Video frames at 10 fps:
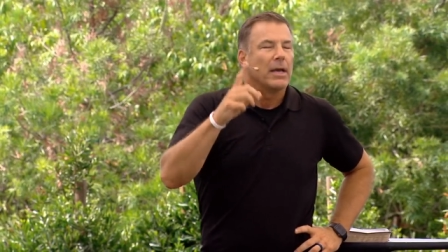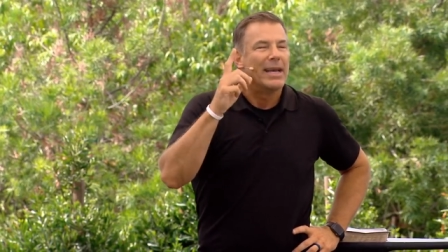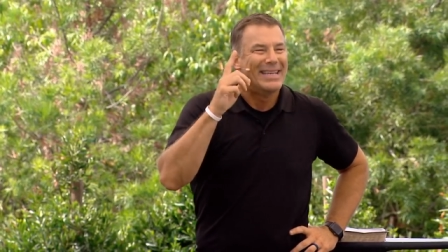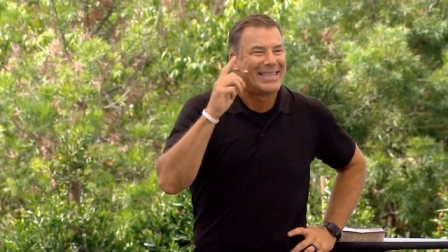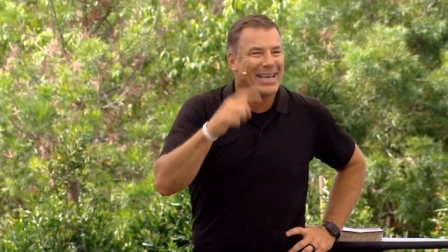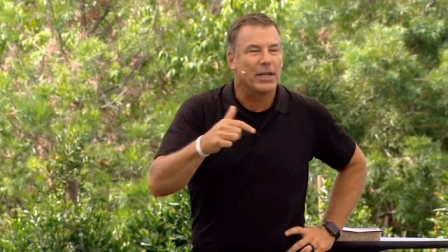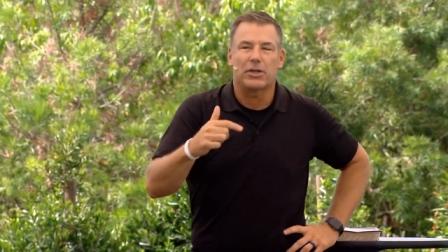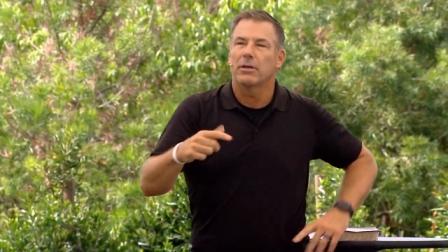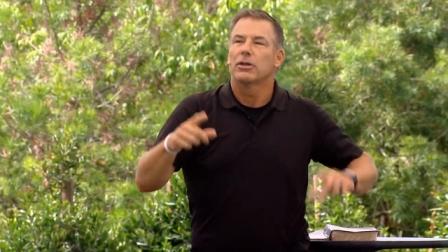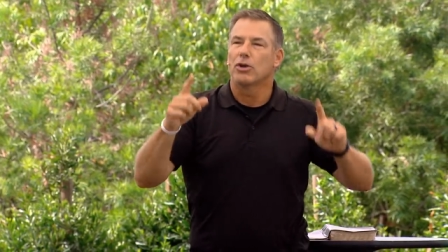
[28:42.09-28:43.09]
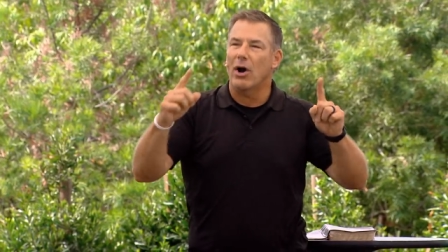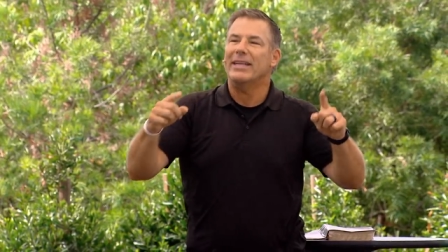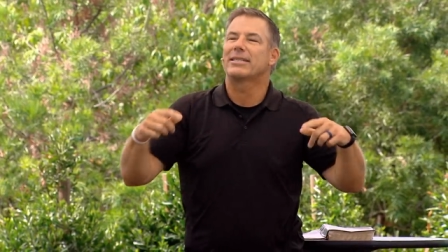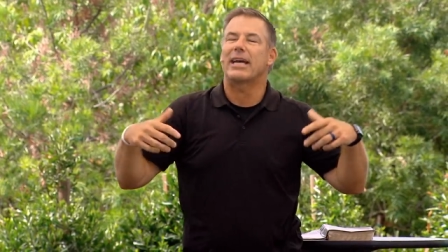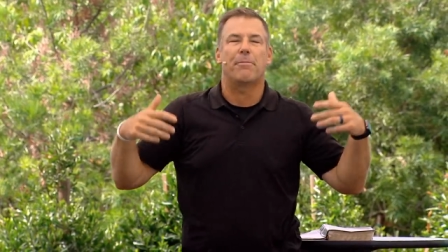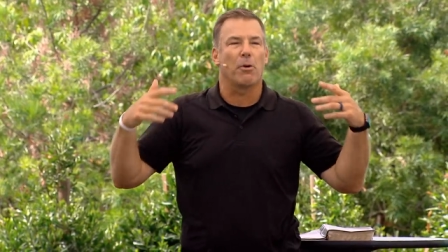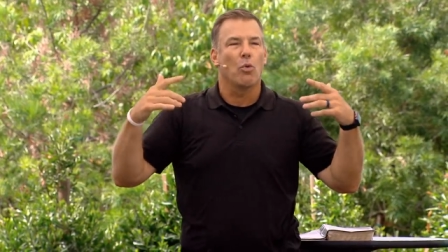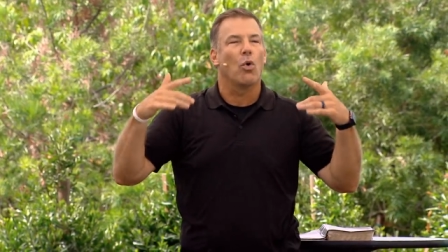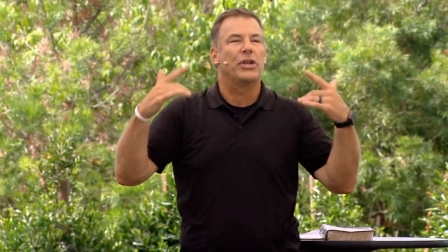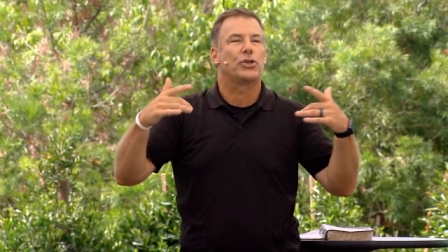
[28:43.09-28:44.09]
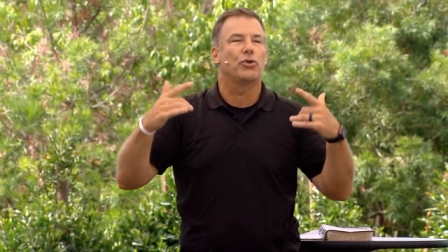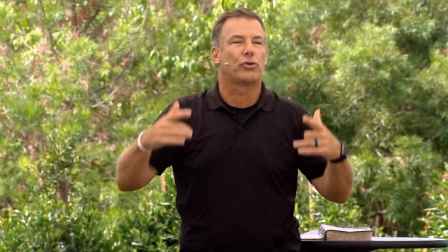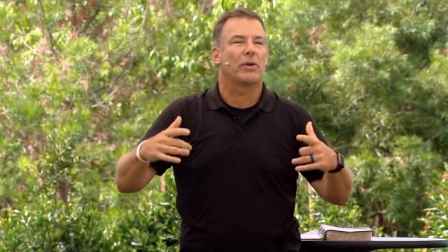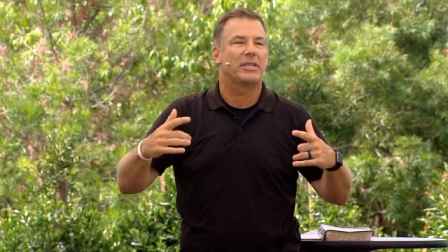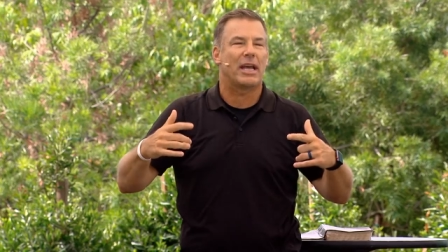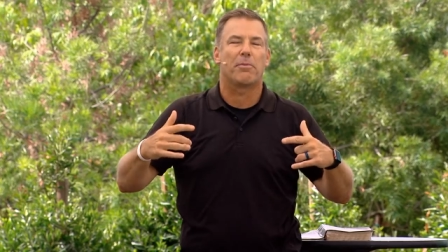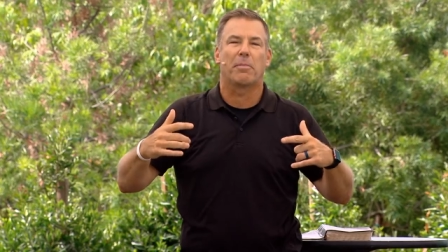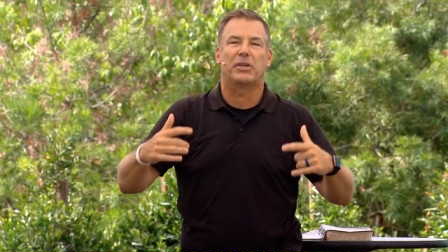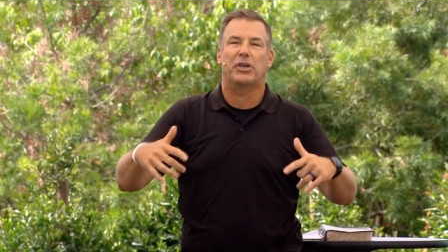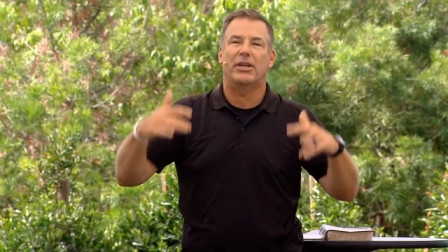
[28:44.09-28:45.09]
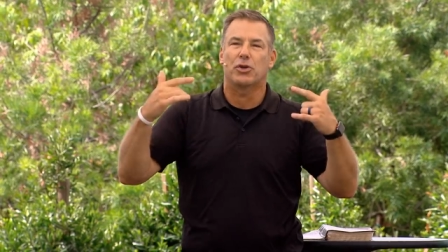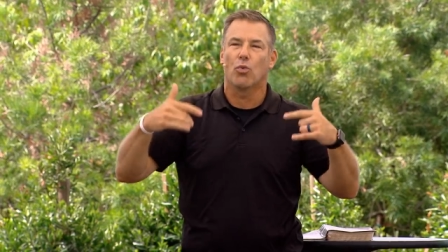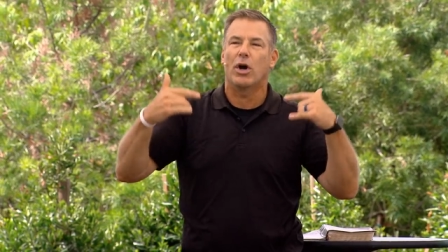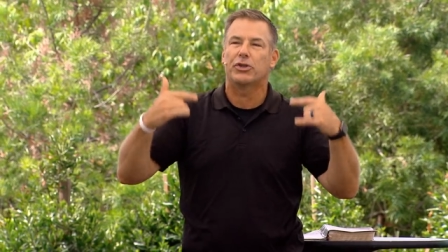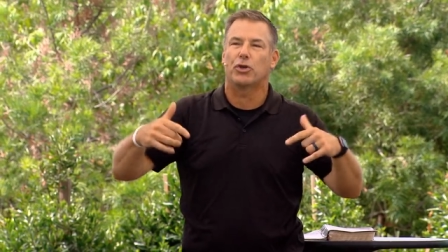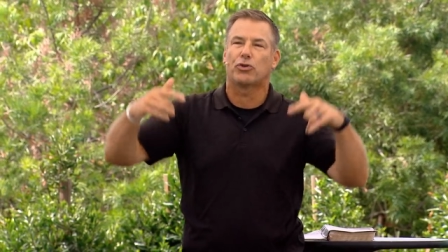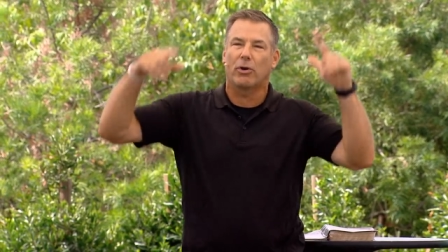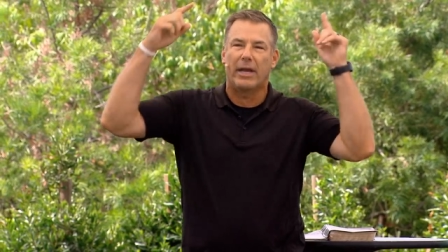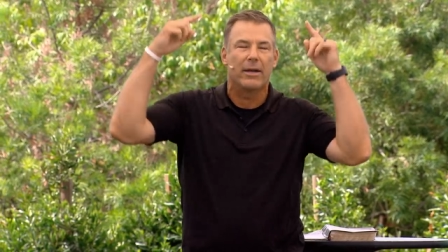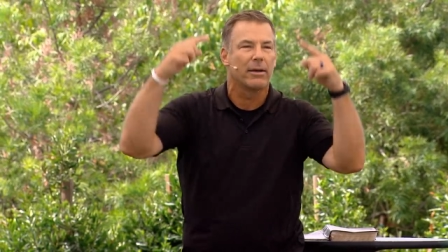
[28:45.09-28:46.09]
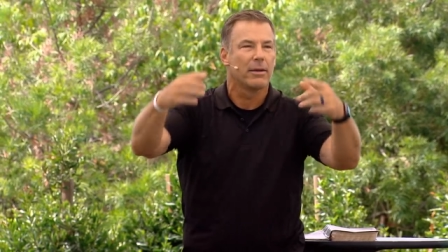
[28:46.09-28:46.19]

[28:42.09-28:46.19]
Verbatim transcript: He sent it to, go ahead and say, one, two, three, say propitiation. One, two, three.